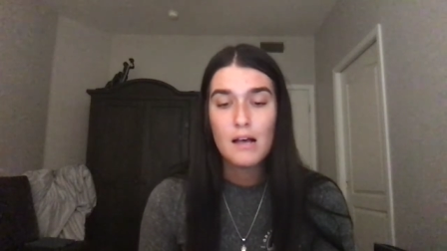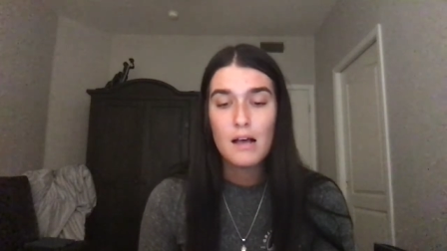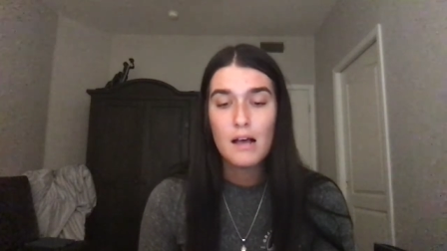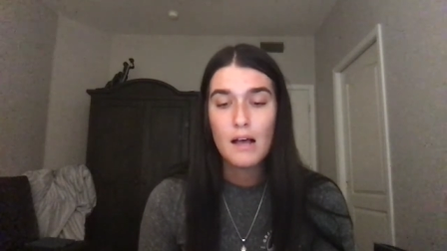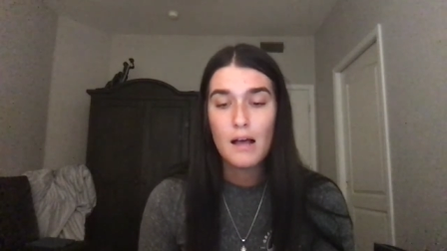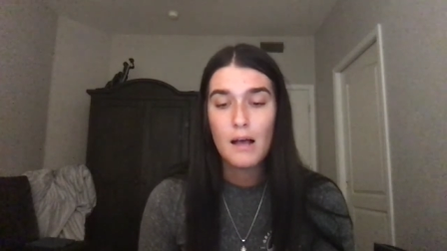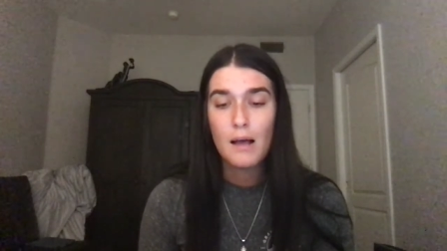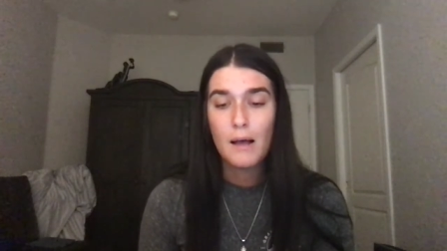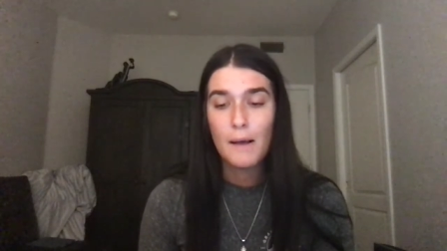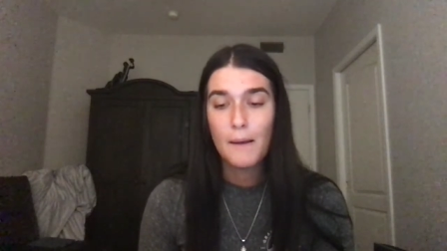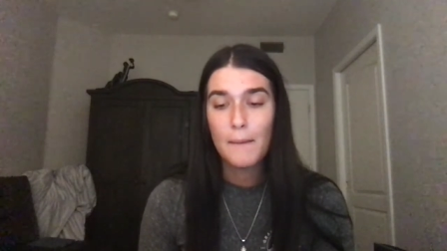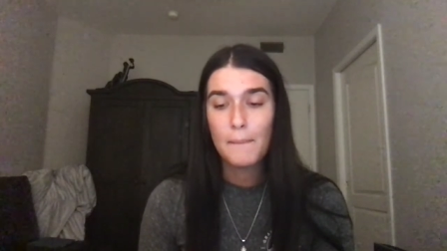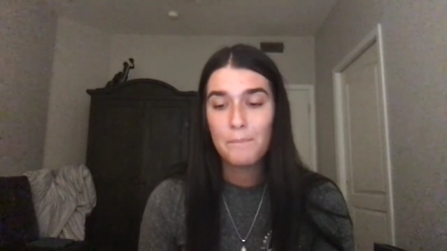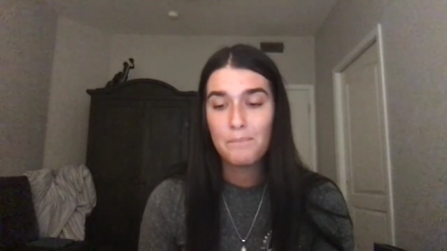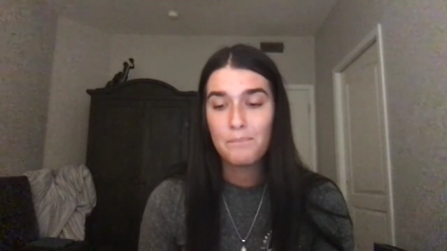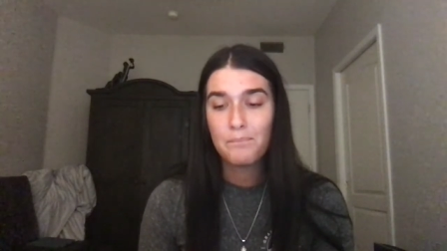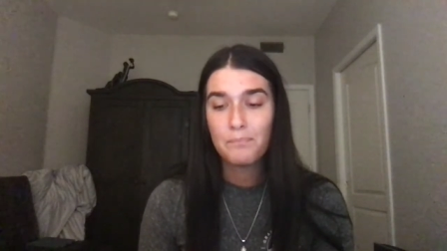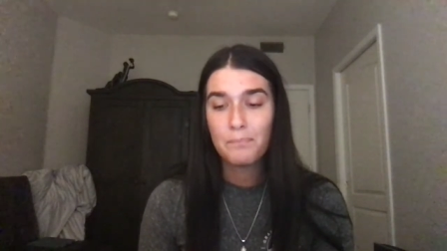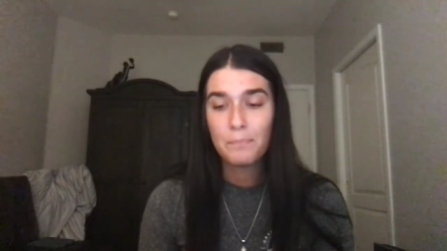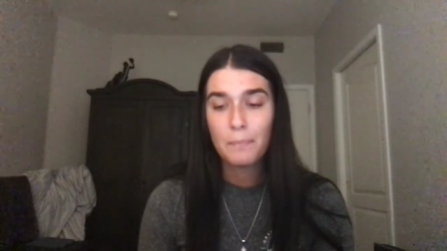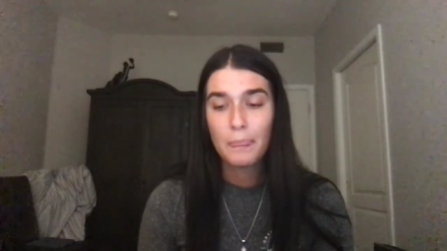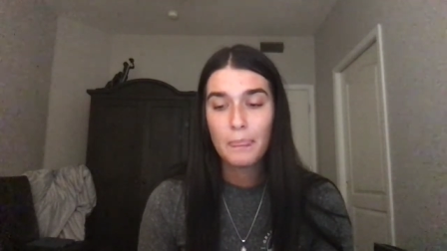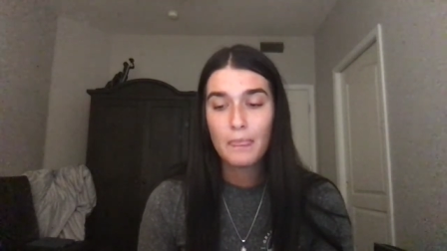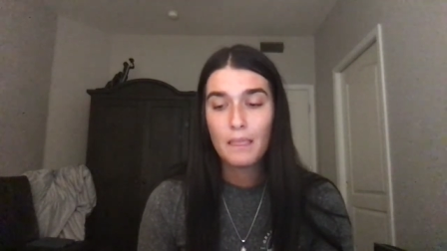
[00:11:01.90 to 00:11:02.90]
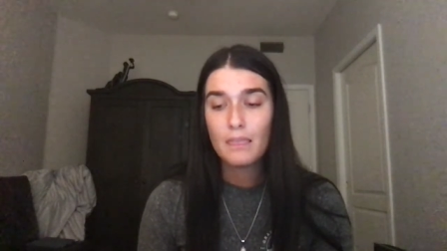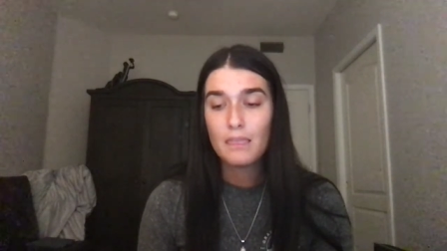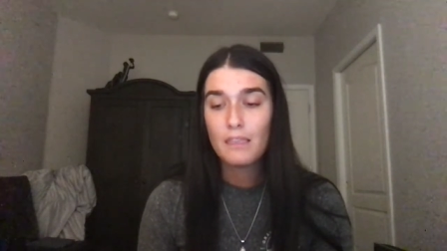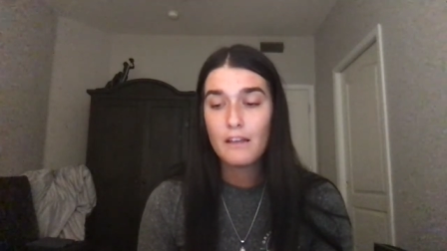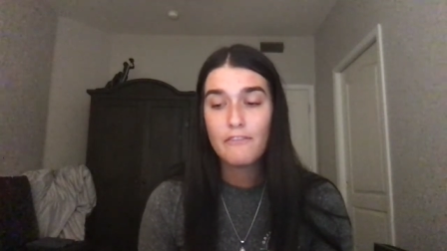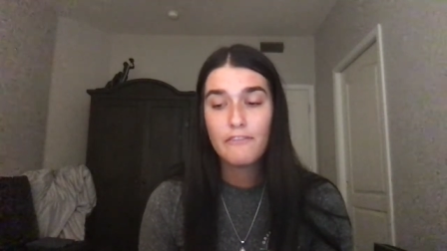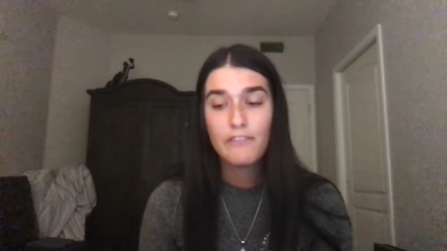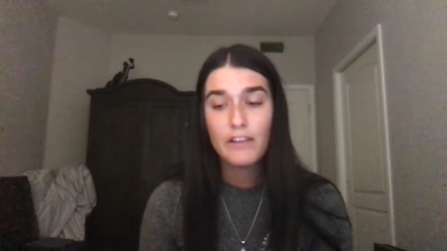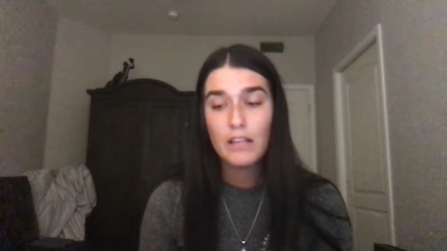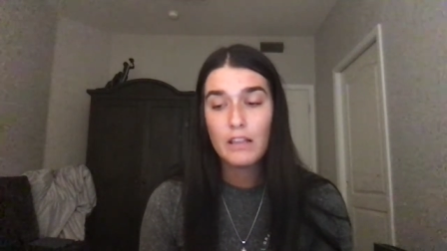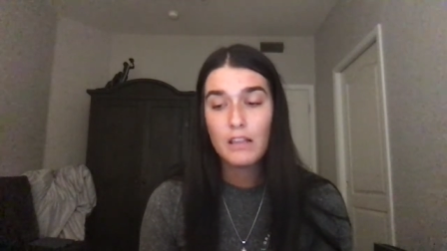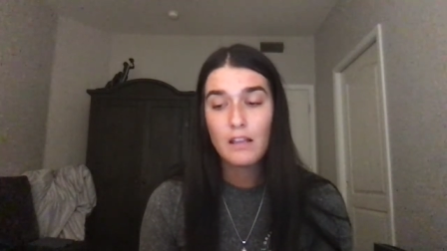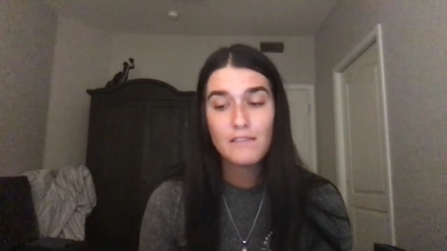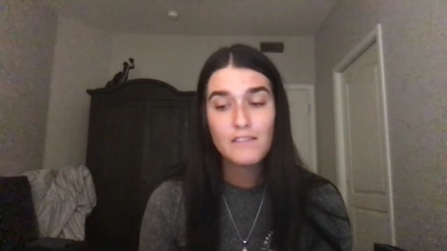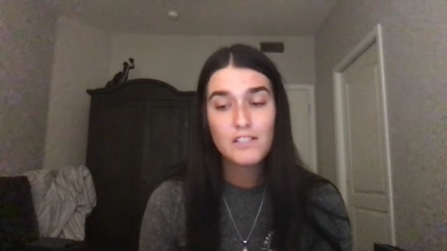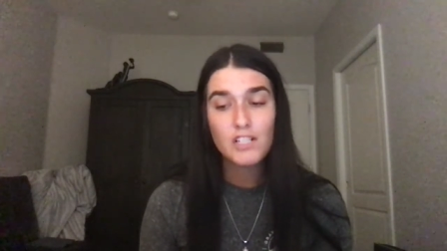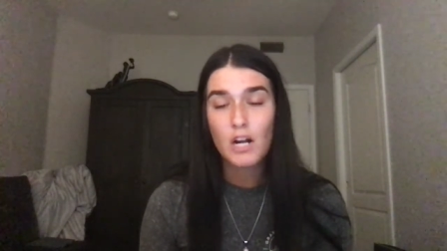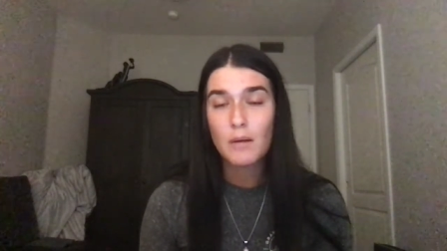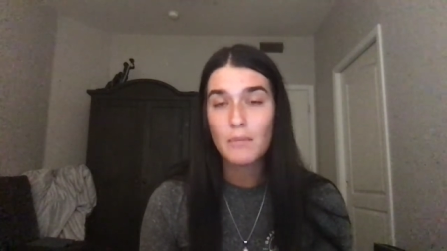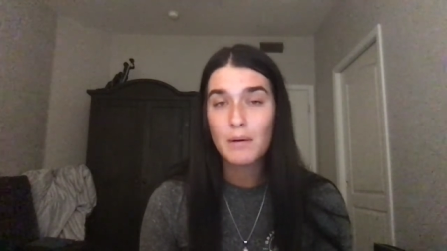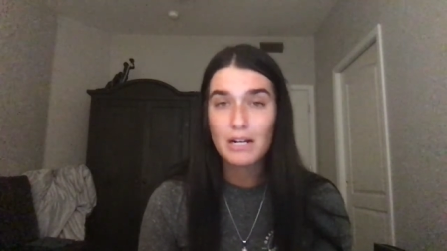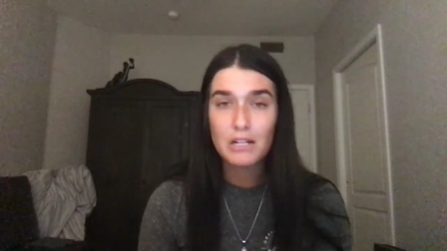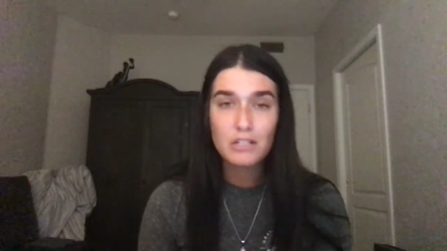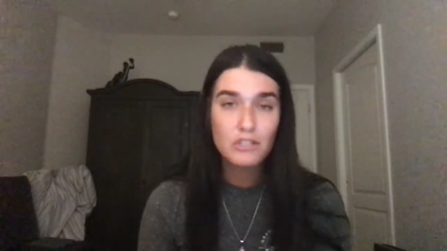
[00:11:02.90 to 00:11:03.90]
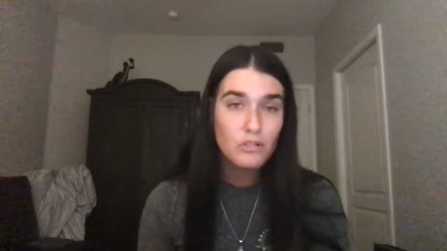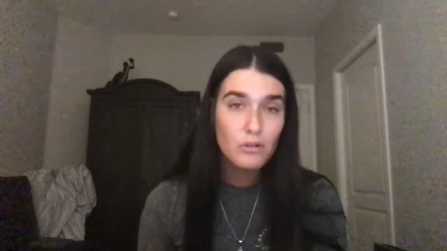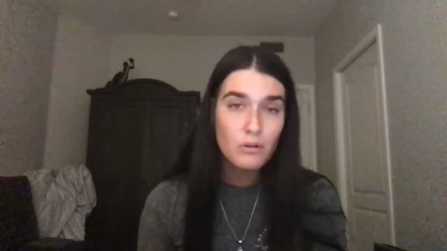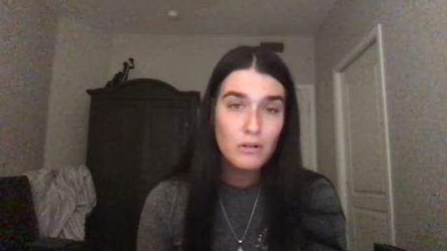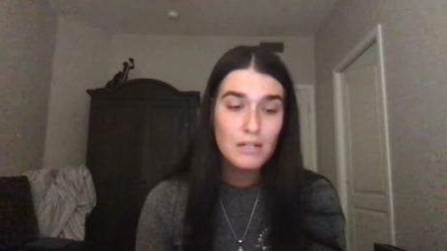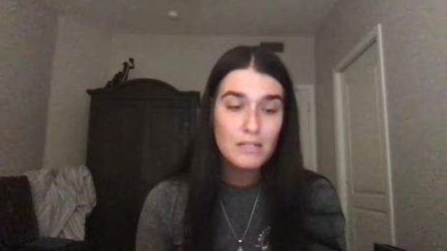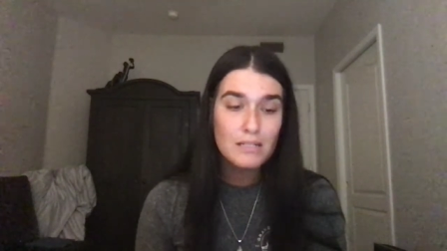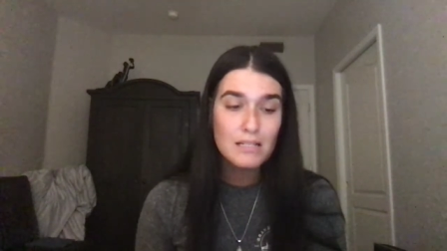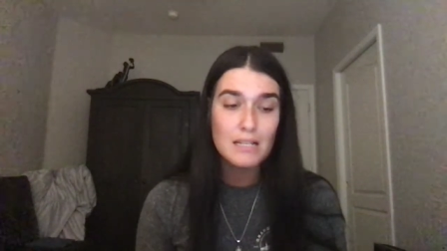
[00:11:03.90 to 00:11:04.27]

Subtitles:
The feel of Starbucks stores